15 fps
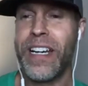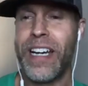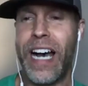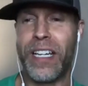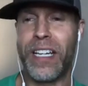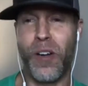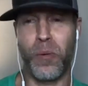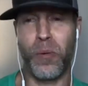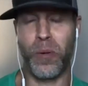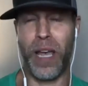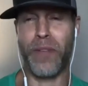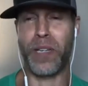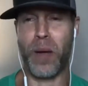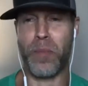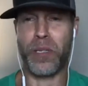I know I won't have
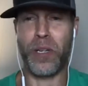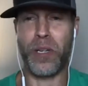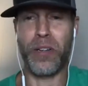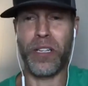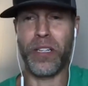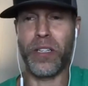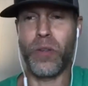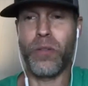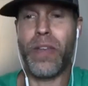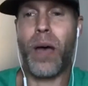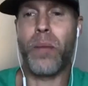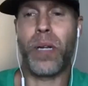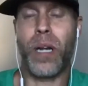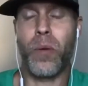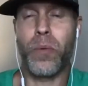an opportunity to do that,
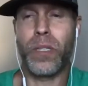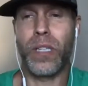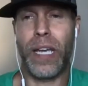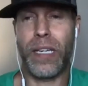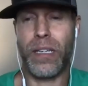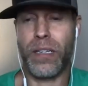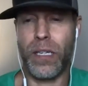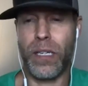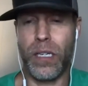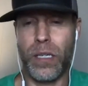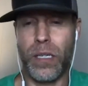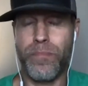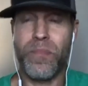but I would like um,